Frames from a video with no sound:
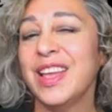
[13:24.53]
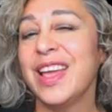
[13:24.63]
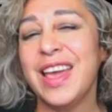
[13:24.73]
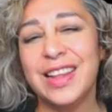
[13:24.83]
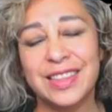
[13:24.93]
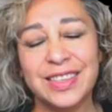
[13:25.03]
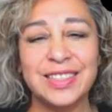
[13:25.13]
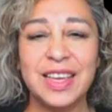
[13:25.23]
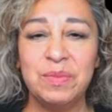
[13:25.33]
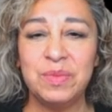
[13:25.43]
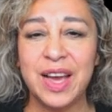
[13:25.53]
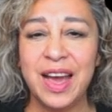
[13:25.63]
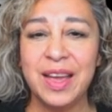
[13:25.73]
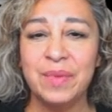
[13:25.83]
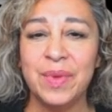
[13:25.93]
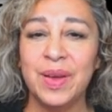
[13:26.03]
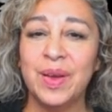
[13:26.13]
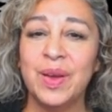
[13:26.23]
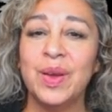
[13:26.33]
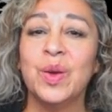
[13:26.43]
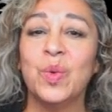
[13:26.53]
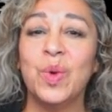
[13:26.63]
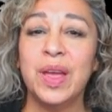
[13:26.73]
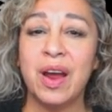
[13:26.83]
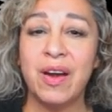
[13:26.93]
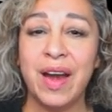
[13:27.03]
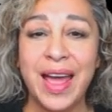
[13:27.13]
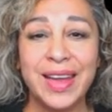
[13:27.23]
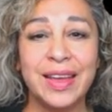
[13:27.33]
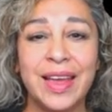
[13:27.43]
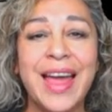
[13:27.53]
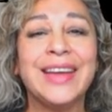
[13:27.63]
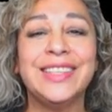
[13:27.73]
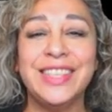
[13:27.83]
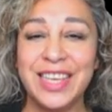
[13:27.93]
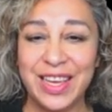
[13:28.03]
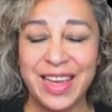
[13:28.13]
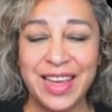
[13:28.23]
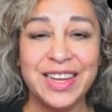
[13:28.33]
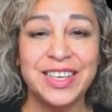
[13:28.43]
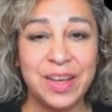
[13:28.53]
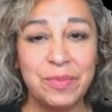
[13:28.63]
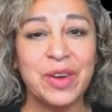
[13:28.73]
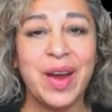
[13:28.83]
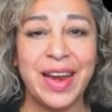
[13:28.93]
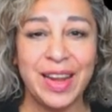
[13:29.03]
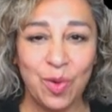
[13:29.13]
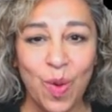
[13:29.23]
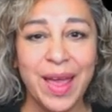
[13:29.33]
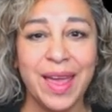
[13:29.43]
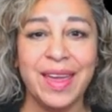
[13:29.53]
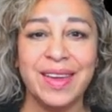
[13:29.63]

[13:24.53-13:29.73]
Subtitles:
And at the same time, we are acting in a democratic way.